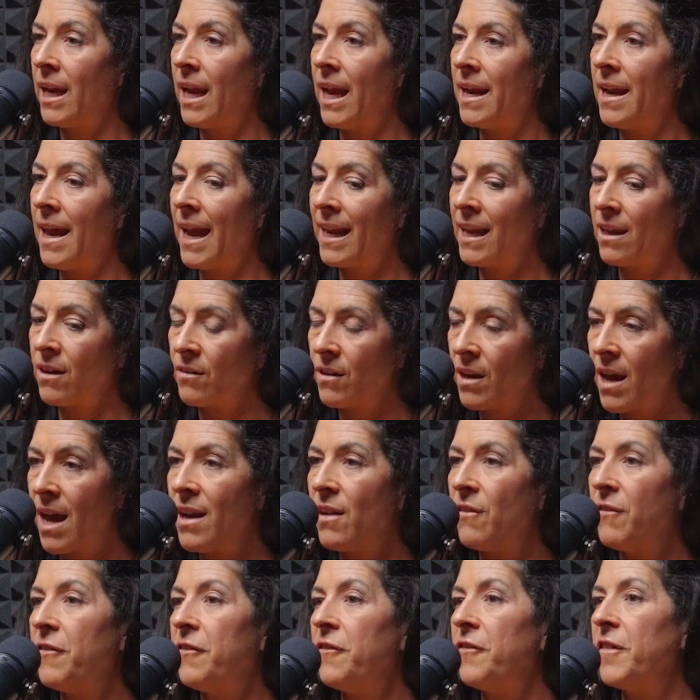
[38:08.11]
and I can kind
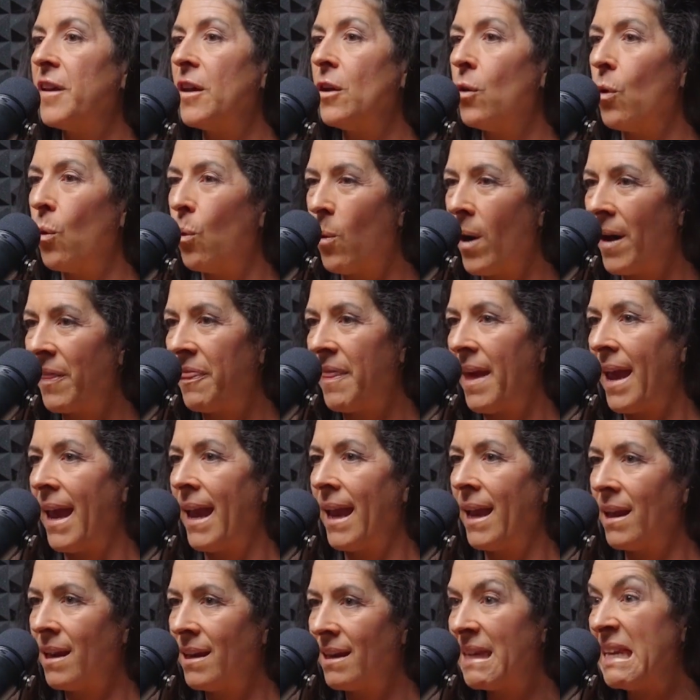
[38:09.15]
of feel what
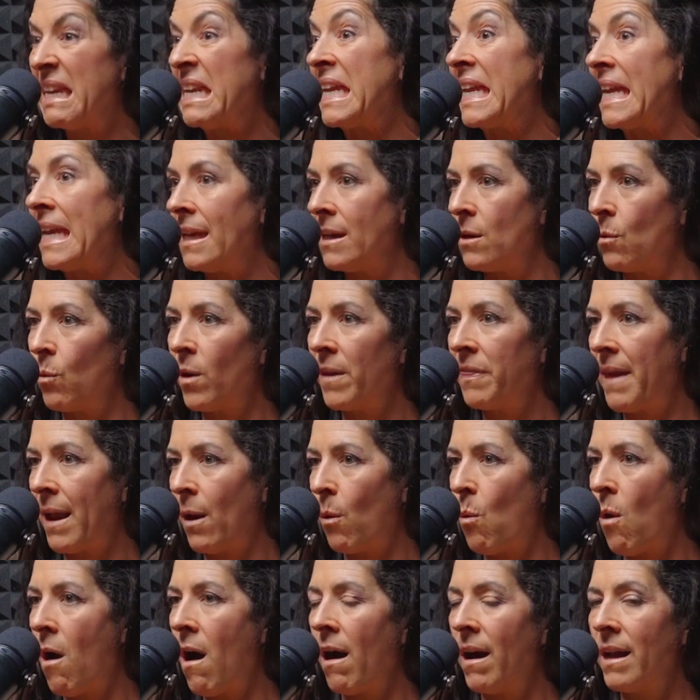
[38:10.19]
they need and what they
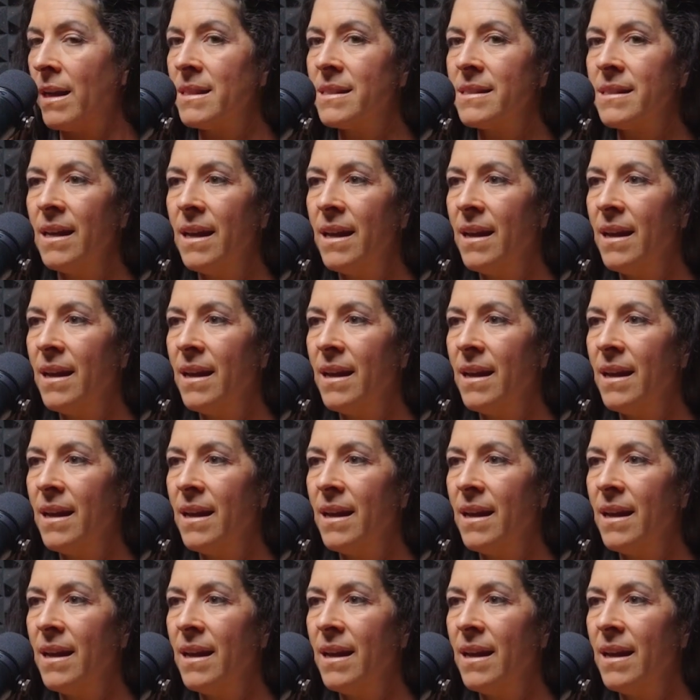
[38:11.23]
want.